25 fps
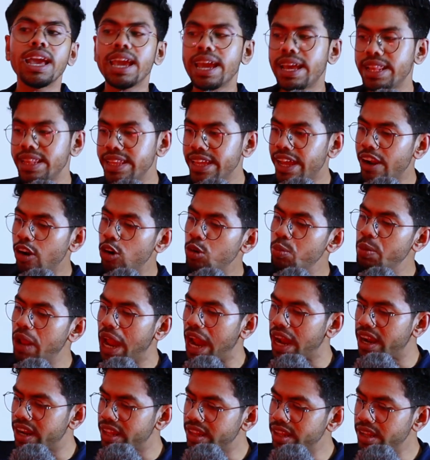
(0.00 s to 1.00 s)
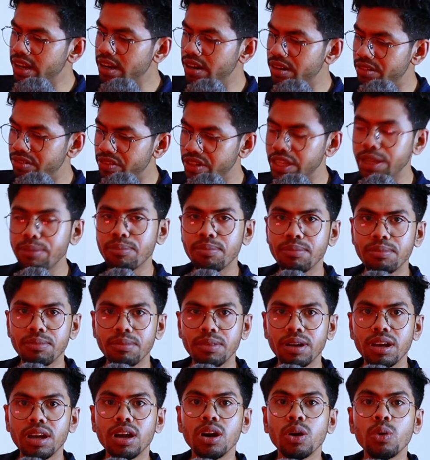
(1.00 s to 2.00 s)
And there will be another team
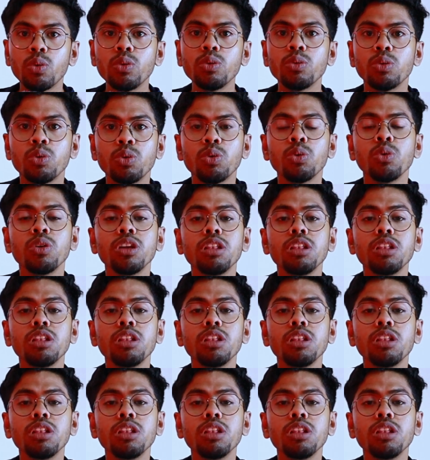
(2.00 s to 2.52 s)
who